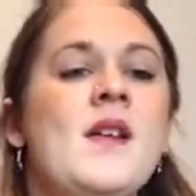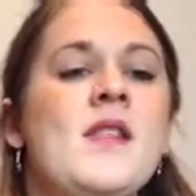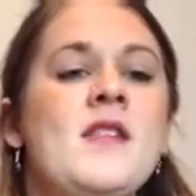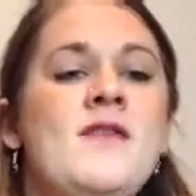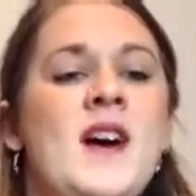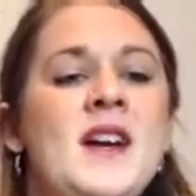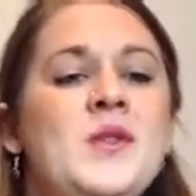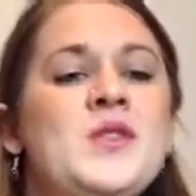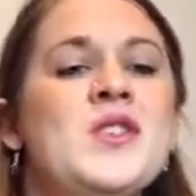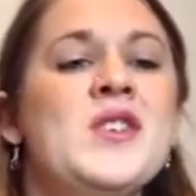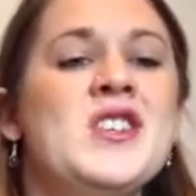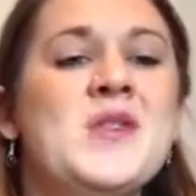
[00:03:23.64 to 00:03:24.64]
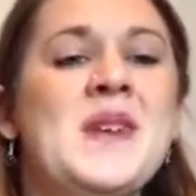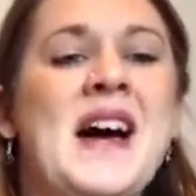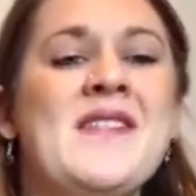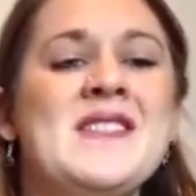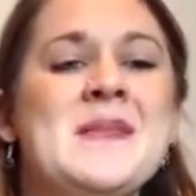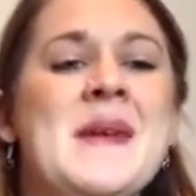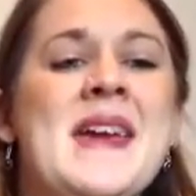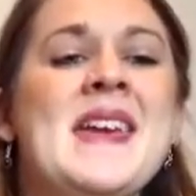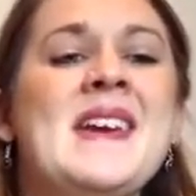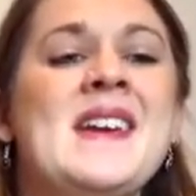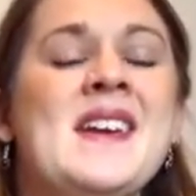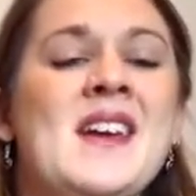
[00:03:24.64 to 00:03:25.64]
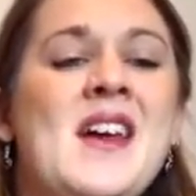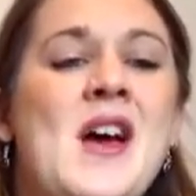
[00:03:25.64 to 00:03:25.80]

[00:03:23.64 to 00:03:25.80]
The final choice you will have to make